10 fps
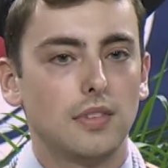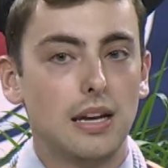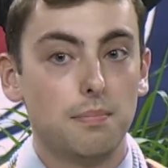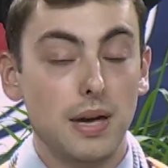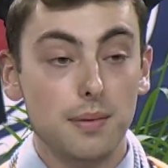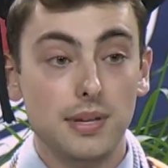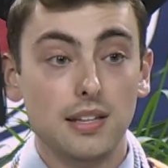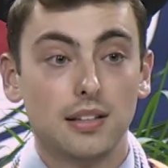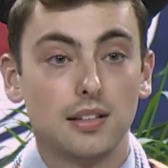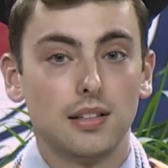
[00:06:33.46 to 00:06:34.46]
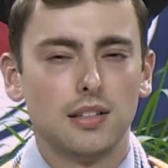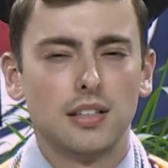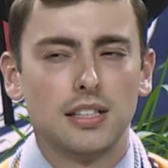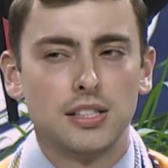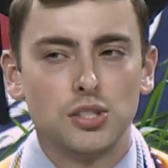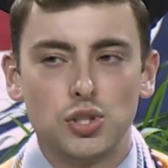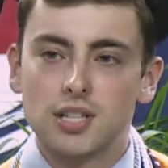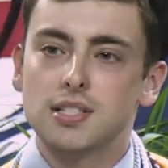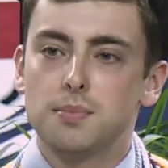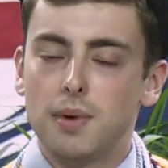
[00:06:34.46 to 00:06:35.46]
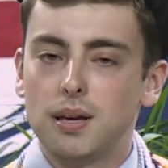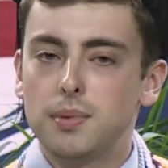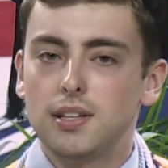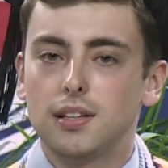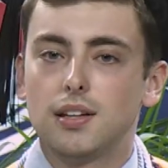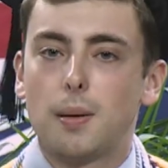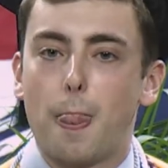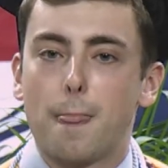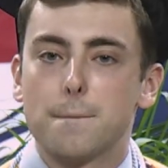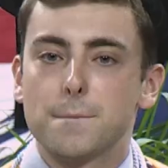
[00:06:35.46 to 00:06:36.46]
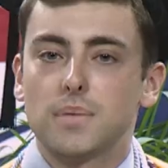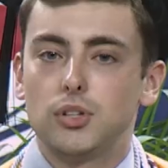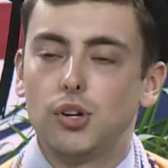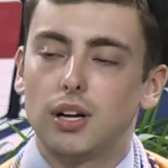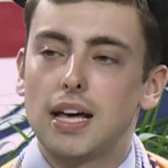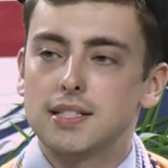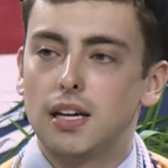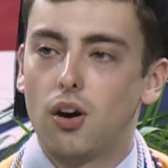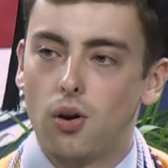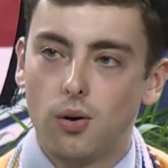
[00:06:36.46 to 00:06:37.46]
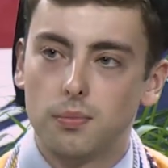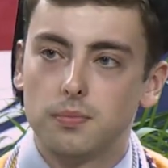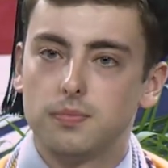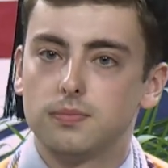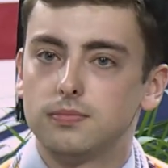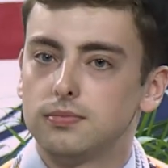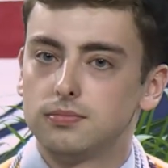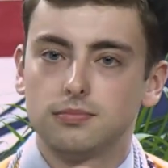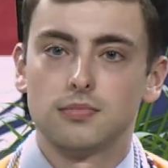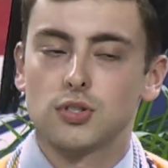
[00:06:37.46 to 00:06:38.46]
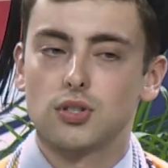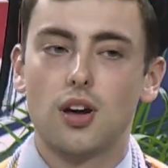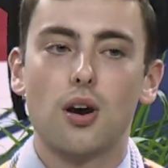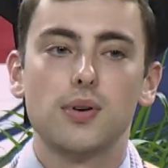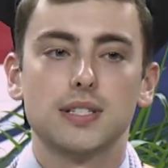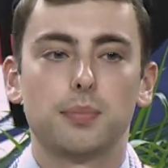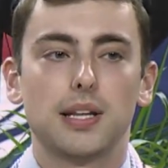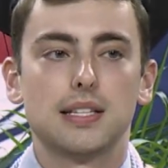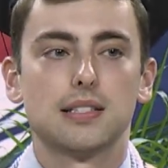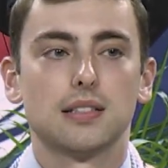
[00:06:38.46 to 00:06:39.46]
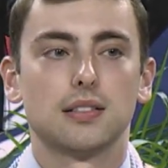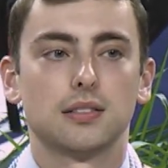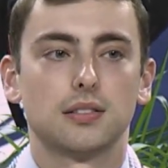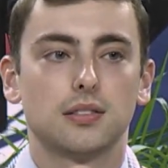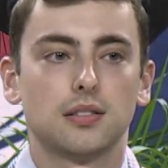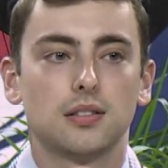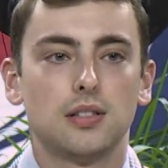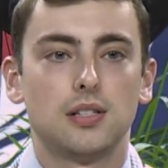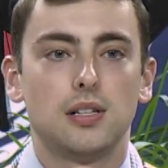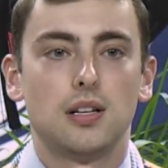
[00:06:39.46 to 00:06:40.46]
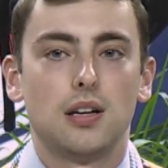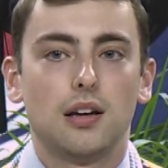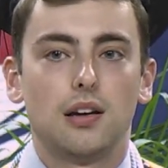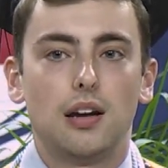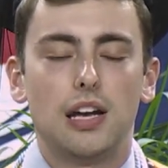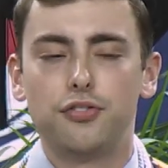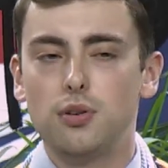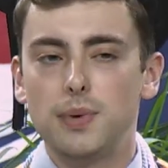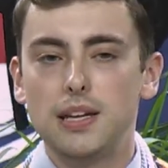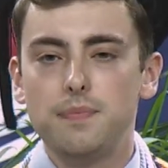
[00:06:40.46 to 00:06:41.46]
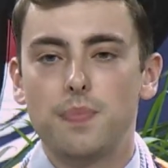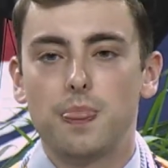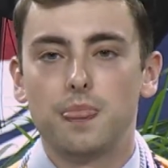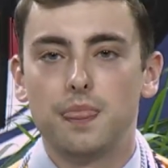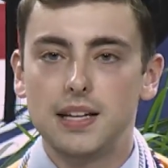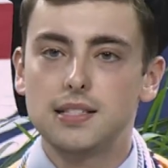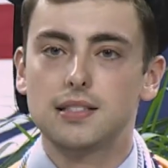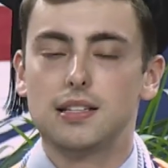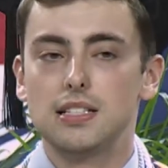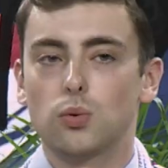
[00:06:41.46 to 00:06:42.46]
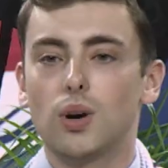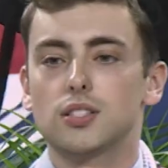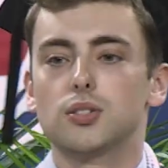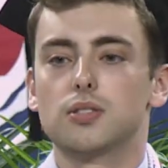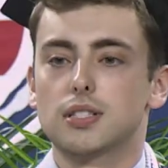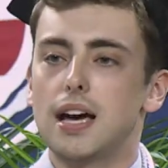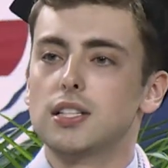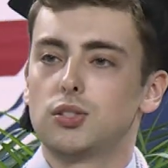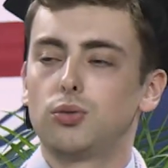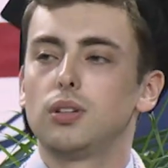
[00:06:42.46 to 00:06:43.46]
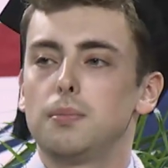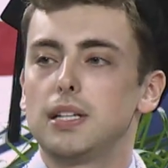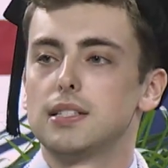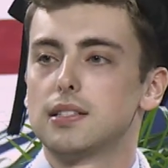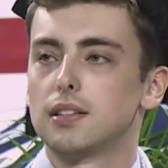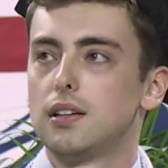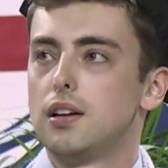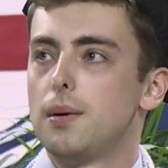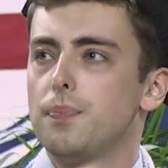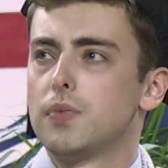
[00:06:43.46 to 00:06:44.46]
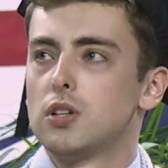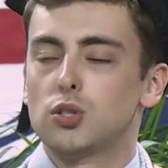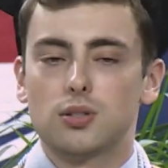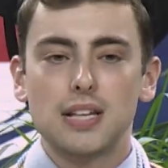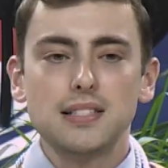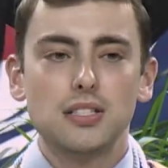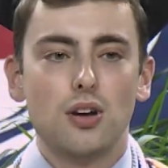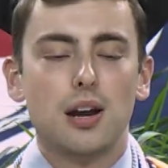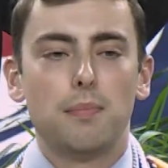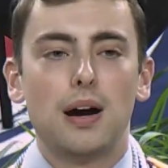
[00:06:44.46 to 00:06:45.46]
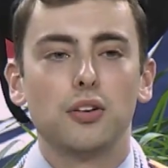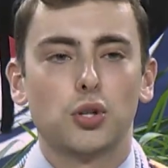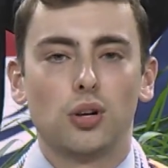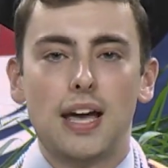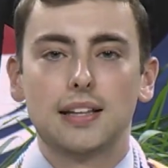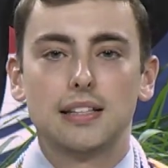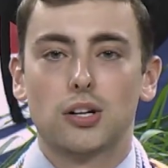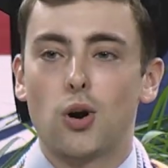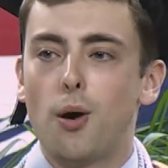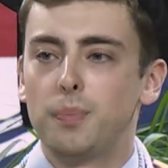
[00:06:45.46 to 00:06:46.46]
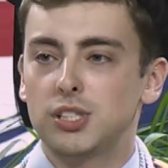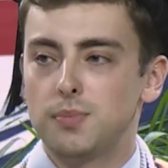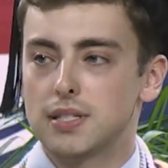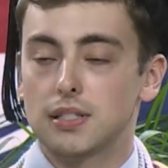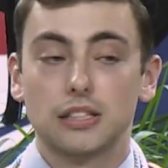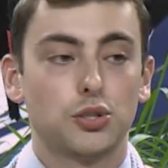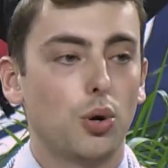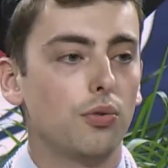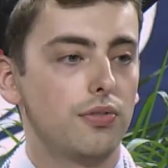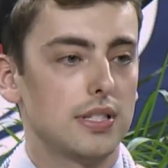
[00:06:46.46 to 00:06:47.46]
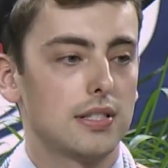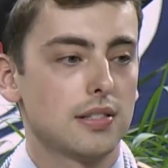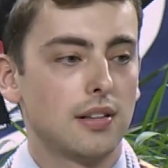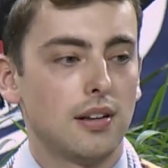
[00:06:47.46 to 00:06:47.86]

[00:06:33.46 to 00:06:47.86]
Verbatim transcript: And maybe, just maybe, you realize that home is not always a place. And for me, this is what success truly means. Success is not about collecting accomplishments like trophies.